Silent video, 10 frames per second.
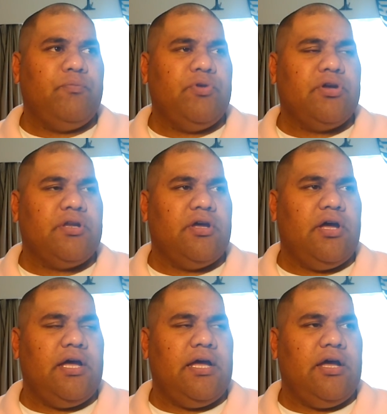We got
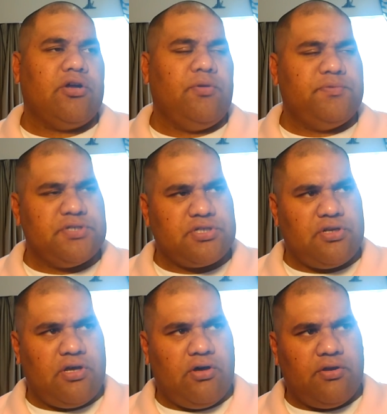a
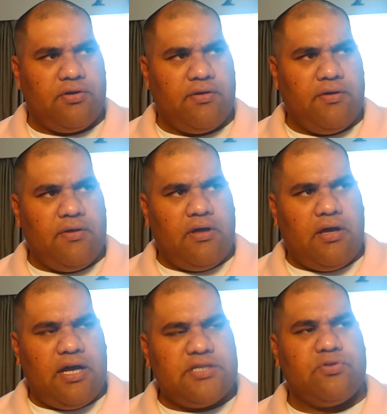competition on
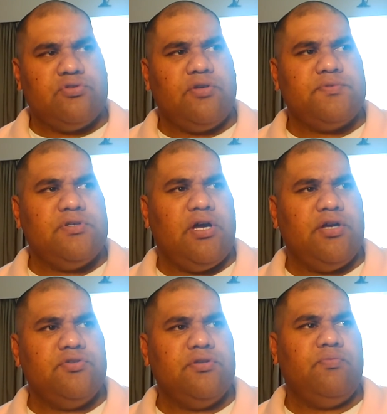High School Top
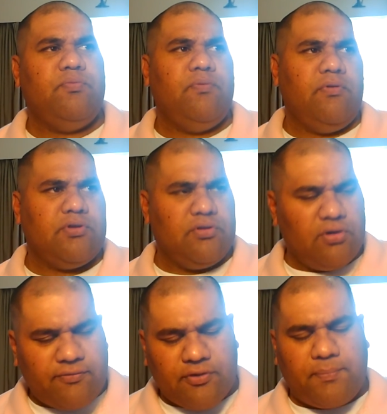200.
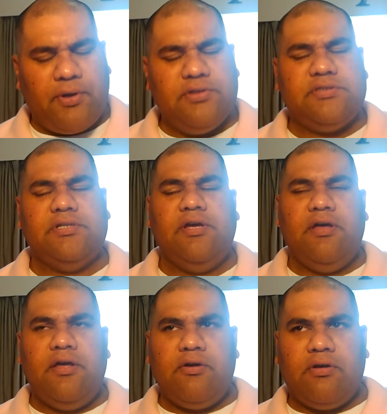Look for the post,
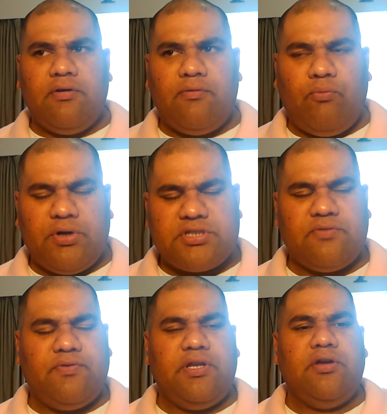watch the
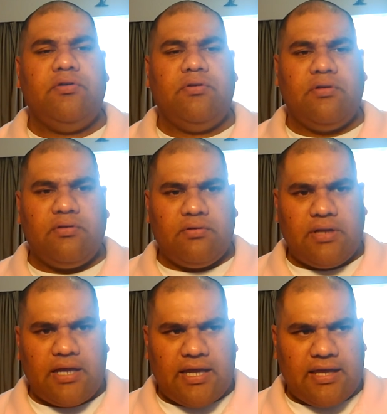video,
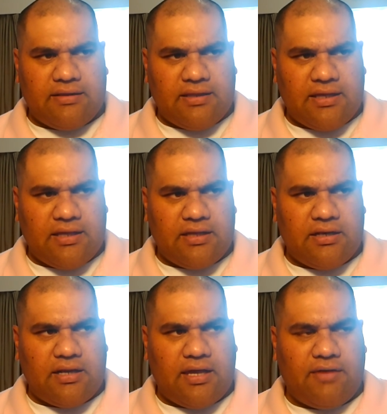and
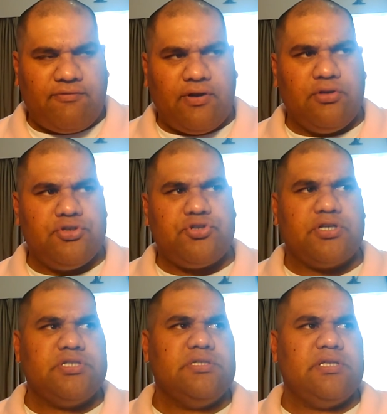then follow
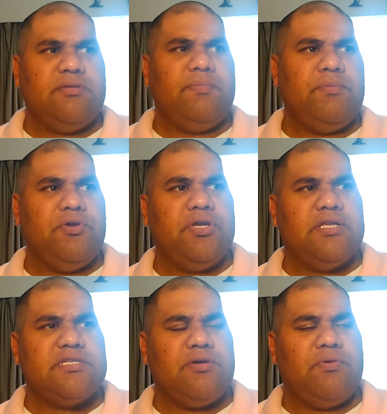instructions, and maybe you
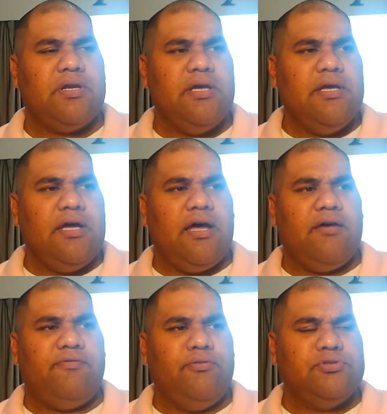get someone
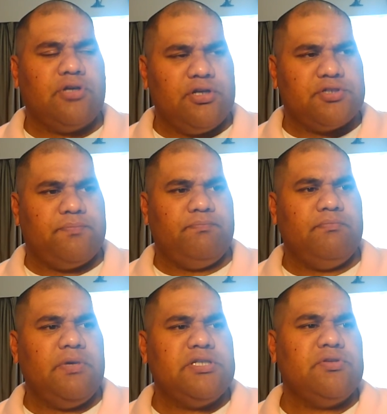full scholarship.
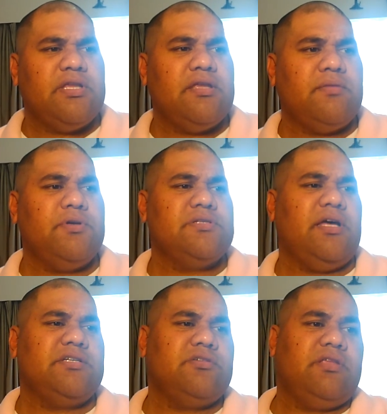Make sure they get the most
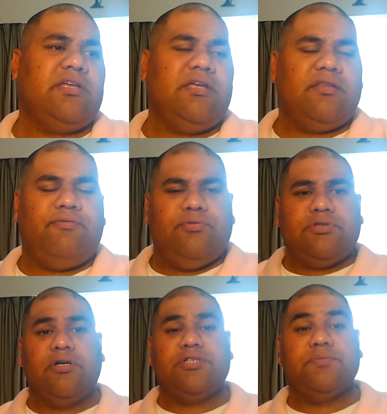likes so they can get the full
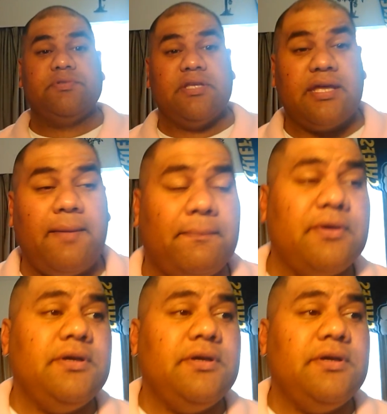scholarship to the camp.